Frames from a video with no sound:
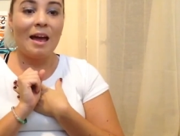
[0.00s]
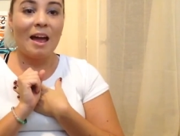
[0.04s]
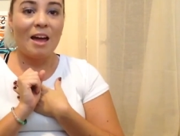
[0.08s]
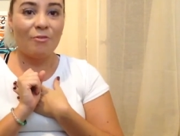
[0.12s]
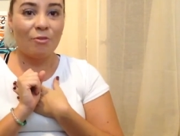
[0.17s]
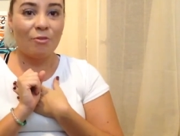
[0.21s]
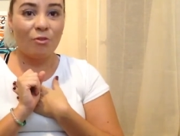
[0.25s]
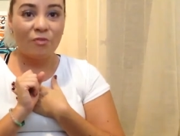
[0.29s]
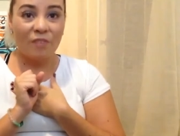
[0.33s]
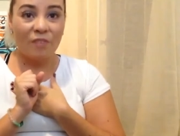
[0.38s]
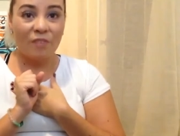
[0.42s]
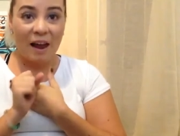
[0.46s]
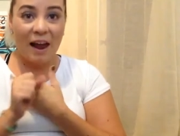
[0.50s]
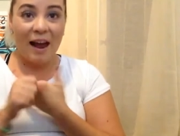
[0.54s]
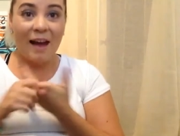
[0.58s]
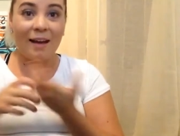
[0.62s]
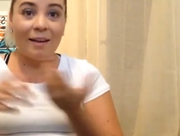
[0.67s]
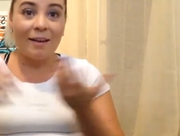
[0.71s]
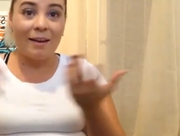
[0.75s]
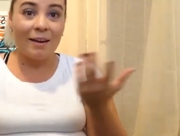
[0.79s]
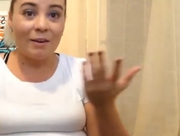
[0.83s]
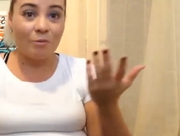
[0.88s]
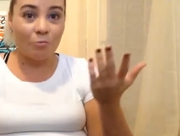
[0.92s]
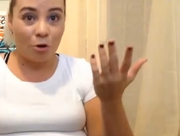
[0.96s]
I felt
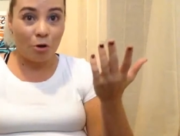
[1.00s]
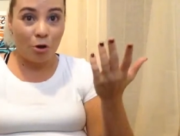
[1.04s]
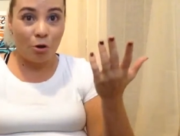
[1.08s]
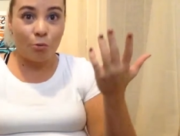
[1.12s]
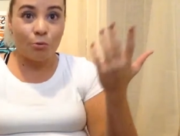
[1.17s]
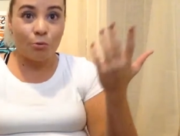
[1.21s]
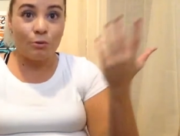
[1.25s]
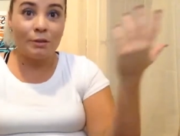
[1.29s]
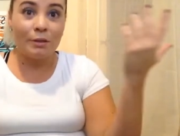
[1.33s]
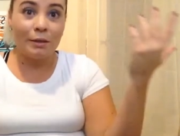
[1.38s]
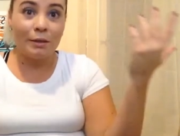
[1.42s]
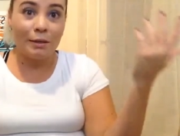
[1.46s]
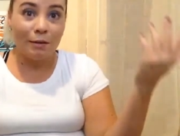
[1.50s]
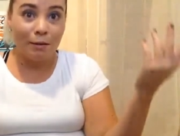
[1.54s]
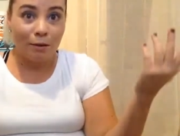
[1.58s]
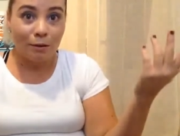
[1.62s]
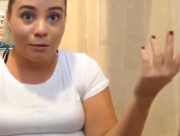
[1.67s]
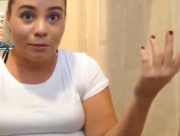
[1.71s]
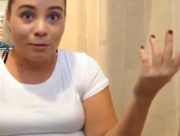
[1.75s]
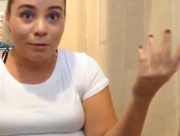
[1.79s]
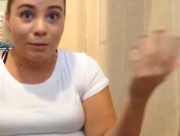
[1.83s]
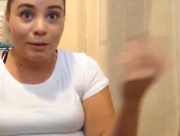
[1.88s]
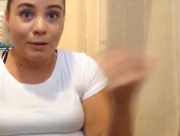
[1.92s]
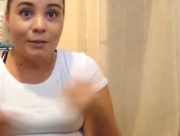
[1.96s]
fat and gross and
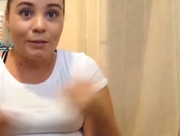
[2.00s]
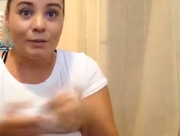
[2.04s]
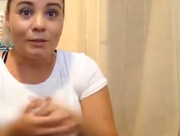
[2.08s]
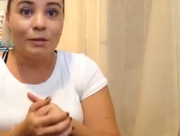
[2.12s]
ugly.